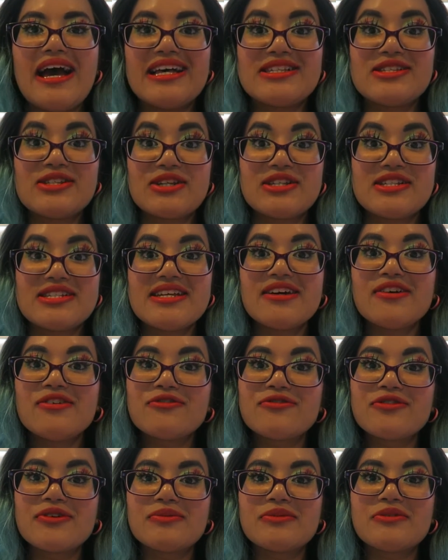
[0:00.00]
As you can
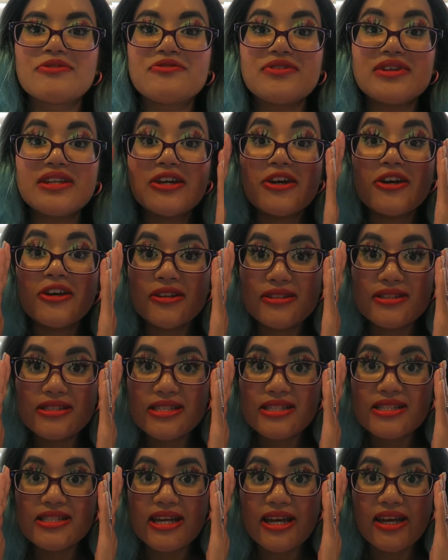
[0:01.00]
tell from the video,
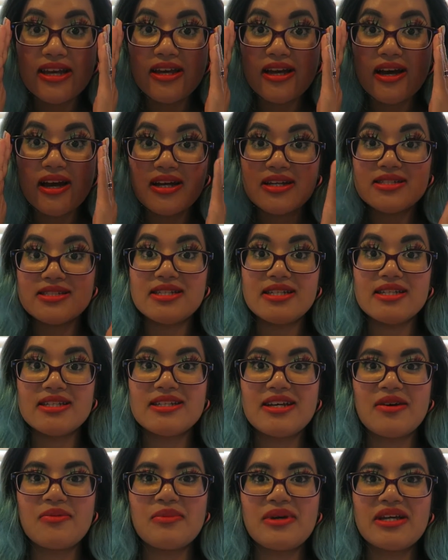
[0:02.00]
today I
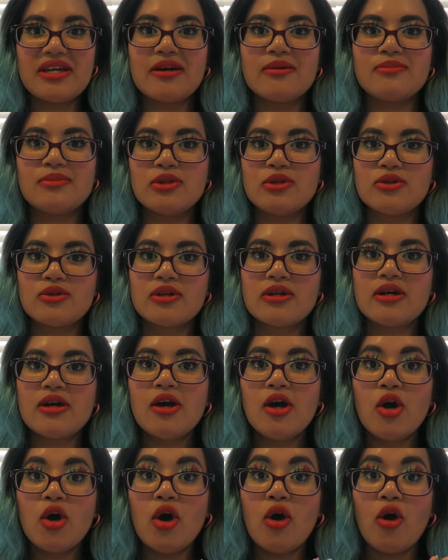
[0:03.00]
did a makeup look
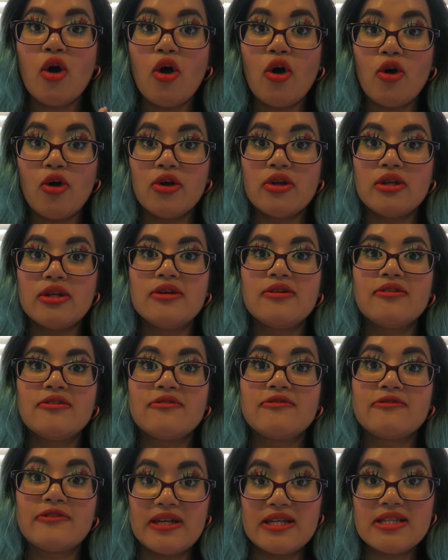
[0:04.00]
on
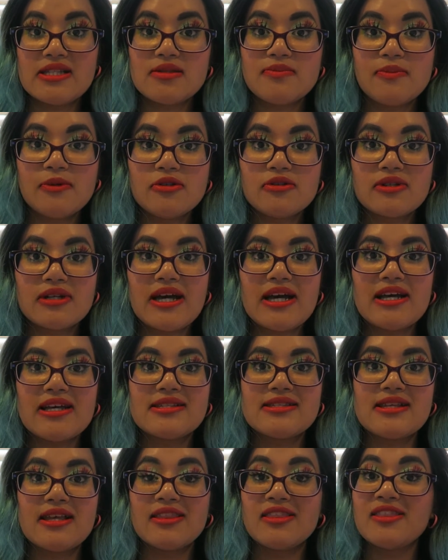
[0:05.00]
Facebook
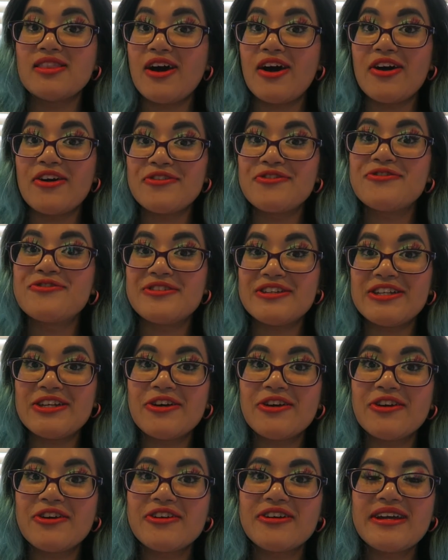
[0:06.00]
as a live
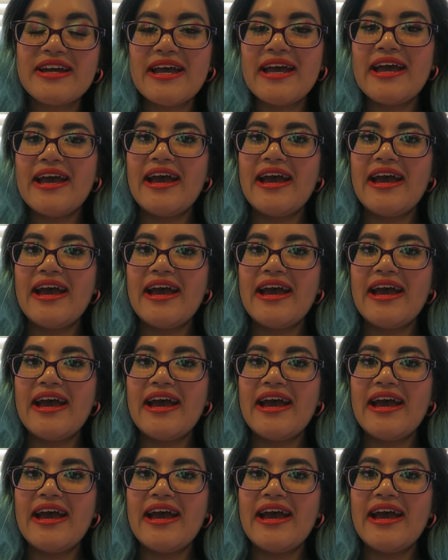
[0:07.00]
video,